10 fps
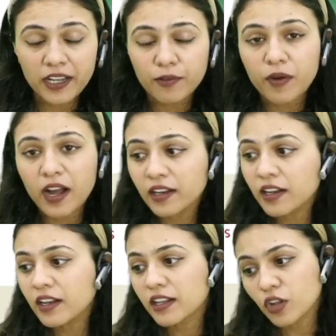
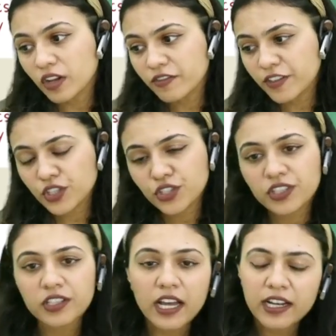one
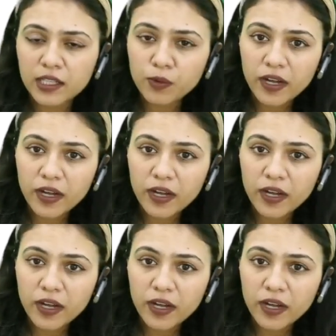nonfiction, another